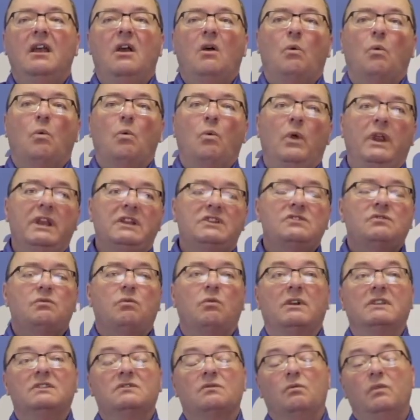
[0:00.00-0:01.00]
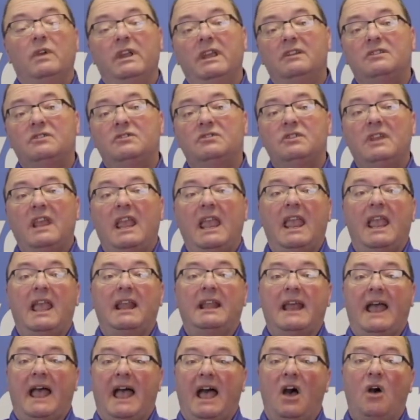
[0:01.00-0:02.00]
which was which
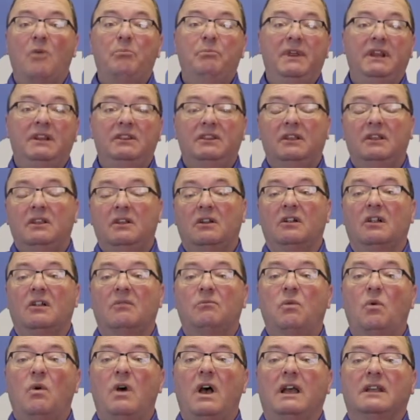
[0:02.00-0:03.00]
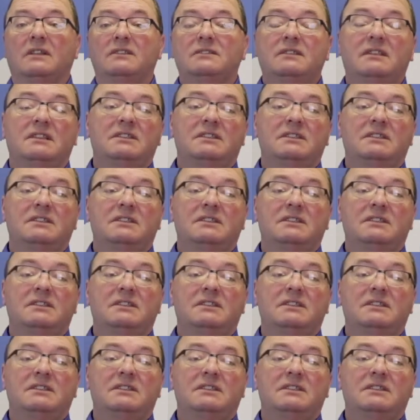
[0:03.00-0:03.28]
and how big the curve was,